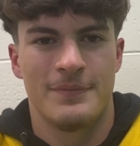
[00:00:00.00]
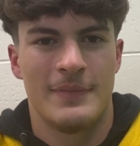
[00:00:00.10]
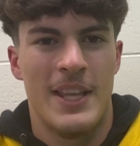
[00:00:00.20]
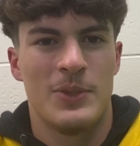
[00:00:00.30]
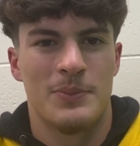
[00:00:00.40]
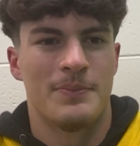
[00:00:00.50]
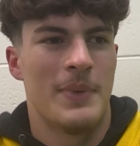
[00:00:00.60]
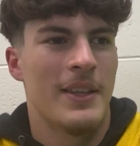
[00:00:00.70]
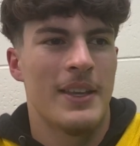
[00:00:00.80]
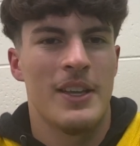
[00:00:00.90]
he's
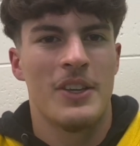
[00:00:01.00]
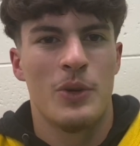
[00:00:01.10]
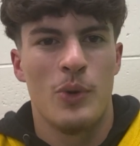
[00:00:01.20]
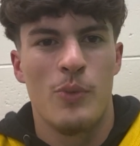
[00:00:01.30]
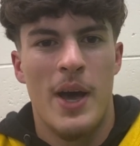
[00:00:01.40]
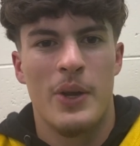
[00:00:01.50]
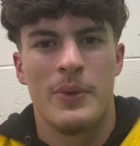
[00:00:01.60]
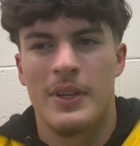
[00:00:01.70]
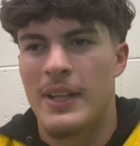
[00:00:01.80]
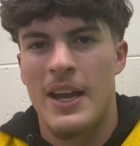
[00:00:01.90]
been like a good role model
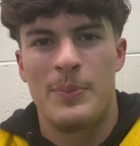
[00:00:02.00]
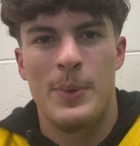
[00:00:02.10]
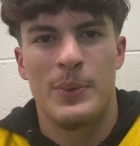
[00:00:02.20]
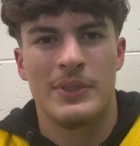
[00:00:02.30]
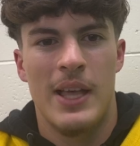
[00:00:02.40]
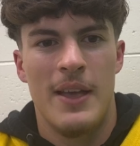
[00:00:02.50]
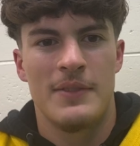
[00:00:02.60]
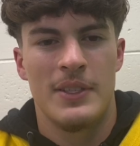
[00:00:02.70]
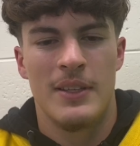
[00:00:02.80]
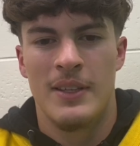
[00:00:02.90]
in a lot of people's
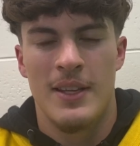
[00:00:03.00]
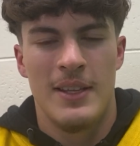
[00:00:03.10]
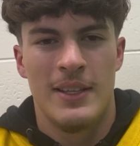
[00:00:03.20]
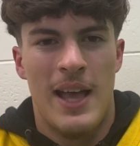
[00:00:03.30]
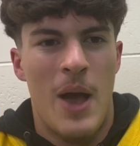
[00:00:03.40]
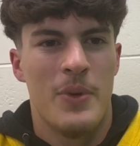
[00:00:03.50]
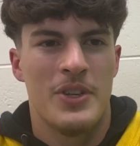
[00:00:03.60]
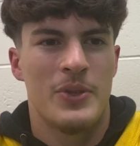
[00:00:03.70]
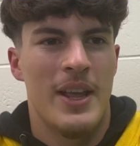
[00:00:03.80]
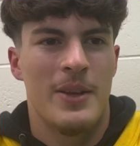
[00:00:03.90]
lives, and I
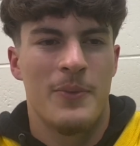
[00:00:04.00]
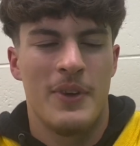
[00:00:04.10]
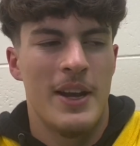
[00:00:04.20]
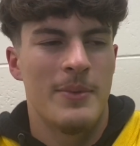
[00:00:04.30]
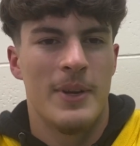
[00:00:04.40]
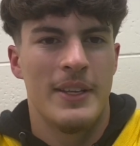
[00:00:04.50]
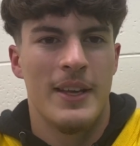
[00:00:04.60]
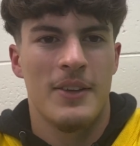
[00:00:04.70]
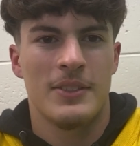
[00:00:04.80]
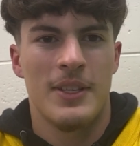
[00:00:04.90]
wouldn't trade him for anybody
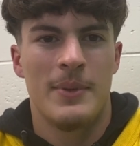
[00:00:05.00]
else.